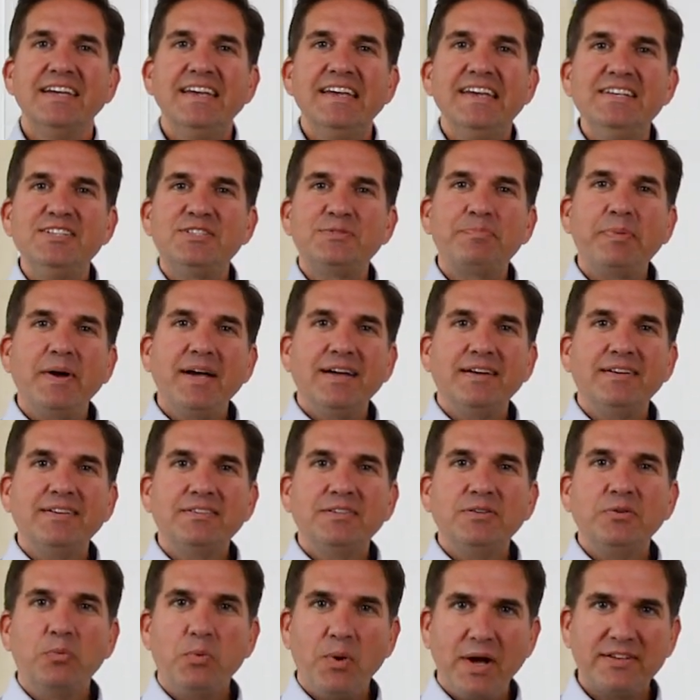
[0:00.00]

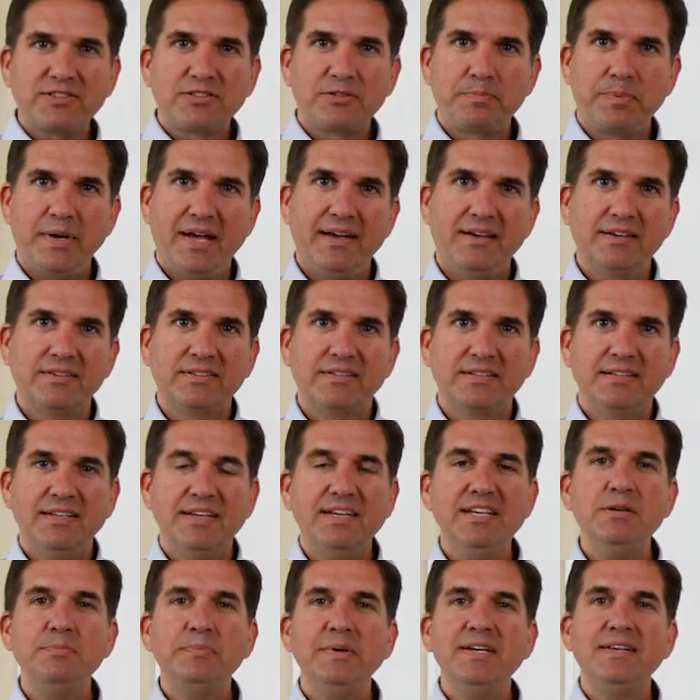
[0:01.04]
Eastbound, westbound,
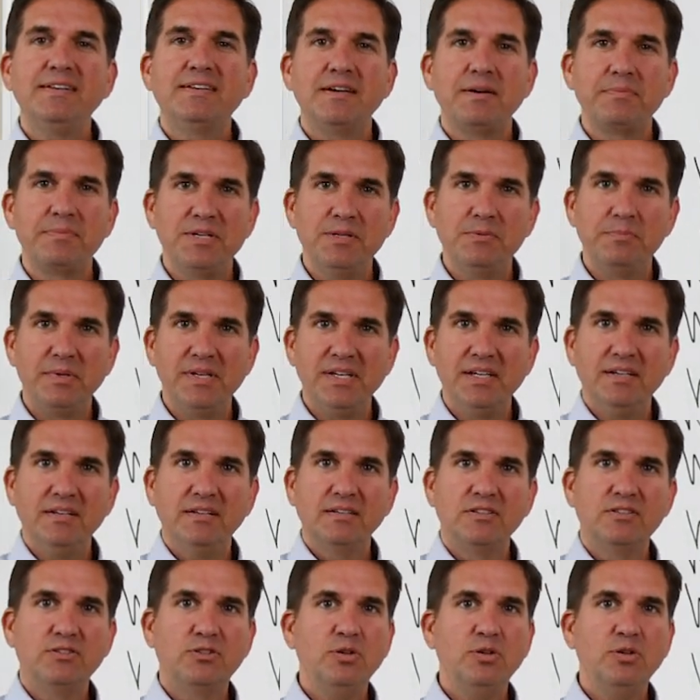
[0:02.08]
EBWB,